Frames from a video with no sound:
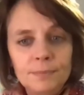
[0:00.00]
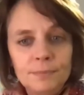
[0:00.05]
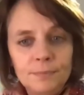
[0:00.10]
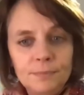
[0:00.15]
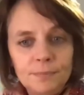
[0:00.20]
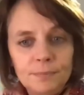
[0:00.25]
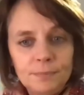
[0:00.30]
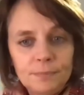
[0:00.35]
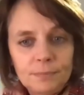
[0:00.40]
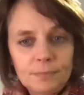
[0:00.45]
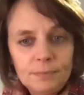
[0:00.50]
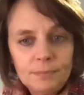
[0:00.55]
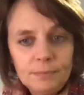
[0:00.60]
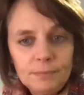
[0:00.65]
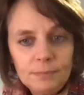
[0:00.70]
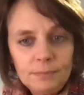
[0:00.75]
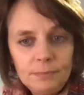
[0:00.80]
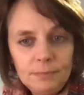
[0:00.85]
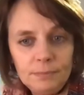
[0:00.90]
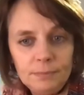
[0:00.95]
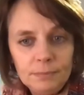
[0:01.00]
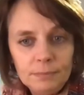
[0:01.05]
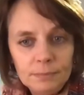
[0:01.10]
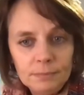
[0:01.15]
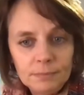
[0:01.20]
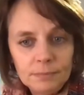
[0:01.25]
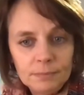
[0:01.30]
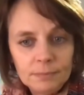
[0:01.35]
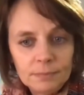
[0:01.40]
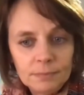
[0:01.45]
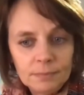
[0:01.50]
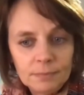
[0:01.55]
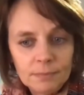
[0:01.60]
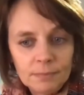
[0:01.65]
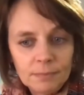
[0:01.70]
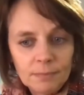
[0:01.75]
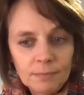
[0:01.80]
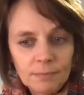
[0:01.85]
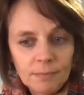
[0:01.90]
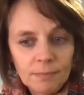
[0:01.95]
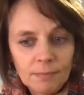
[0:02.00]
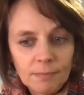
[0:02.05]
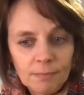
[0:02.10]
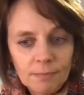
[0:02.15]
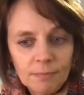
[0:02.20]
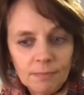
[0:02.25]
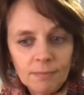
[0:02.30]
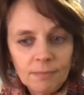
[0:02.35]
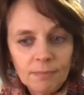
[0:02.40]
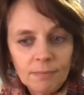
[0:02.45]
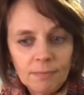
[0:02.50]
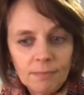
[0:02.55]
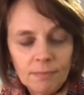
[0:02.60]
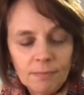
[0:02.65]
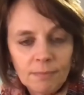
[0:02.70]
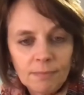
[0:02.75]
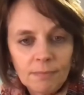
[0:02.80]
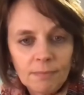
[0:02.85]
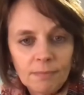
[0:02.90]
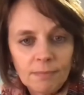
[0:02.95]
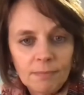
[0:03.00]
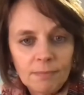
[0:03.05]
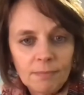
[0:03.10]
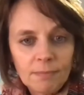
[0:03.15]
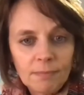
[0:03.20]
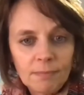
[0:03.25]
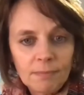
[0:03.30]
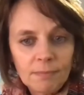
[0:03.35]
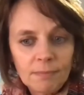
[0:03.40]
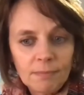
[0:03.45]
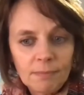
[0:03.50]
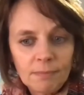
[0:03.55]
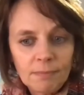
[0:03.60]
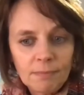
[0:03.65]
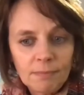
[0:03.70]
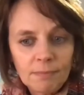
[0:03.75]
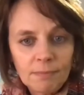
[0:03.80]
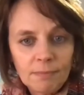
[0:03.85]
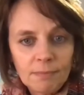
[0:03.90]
(no one is talking)